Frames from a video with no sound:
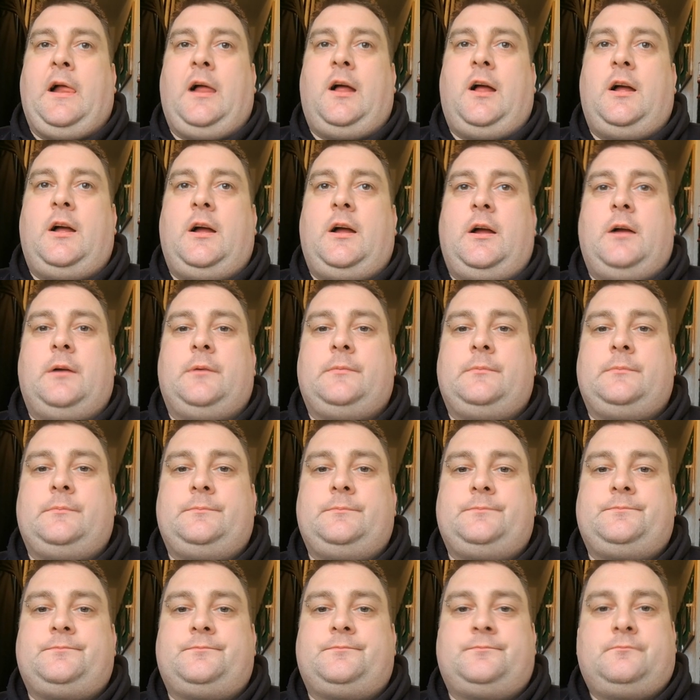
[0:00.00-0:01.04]

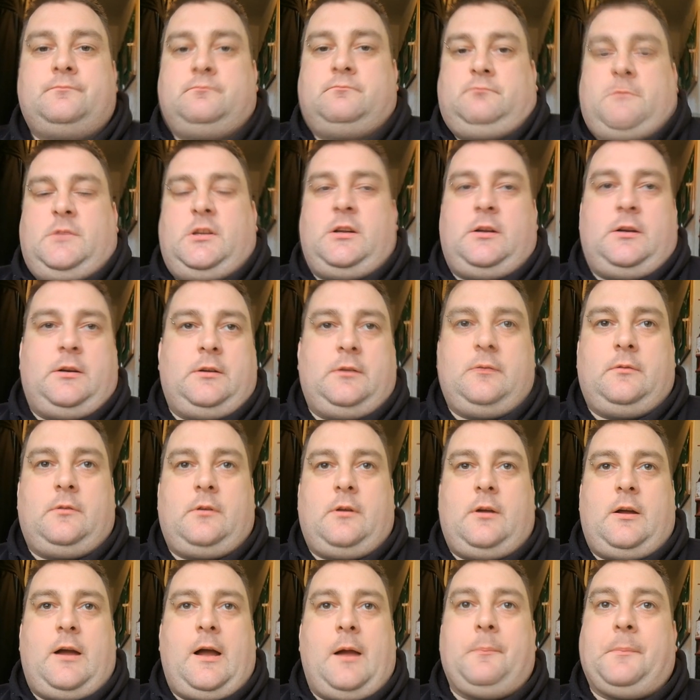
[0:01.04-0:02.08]
um,
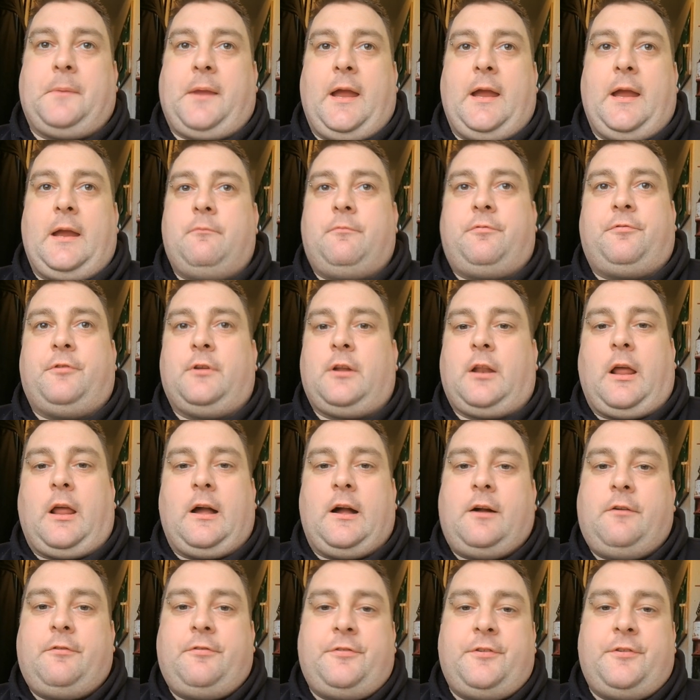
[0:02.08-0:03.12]
I'm game for
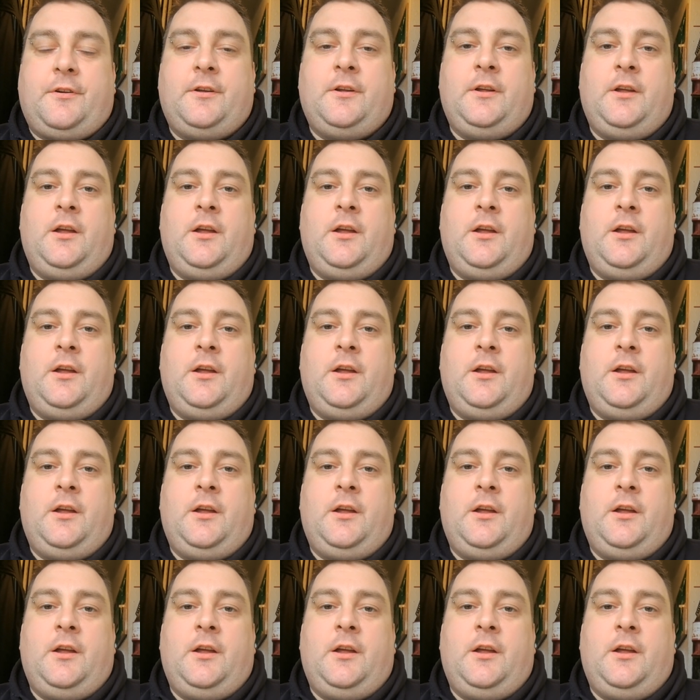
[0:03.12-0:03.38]
laugh.